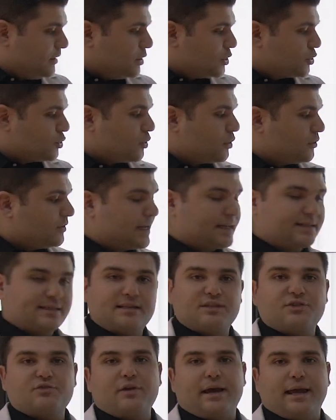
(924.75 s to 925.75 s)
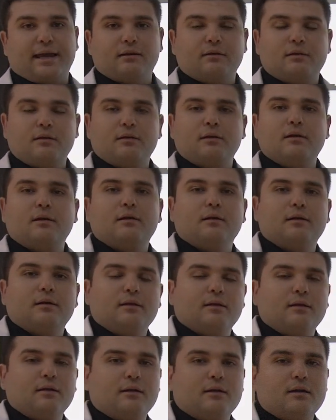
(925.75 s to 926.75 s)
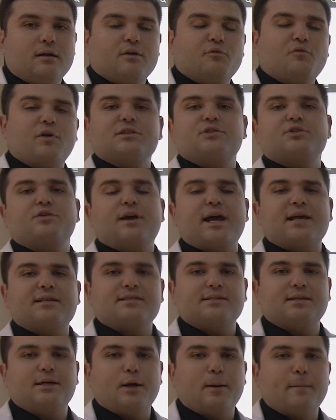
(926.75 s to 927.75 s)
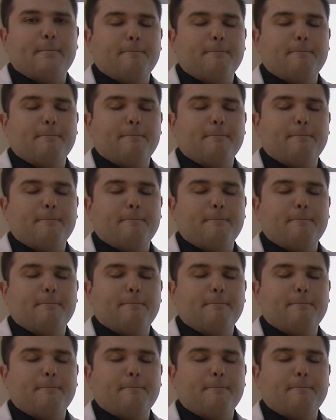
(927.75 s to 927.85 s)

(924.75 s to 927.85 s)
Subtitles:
so does a train. What's your answer?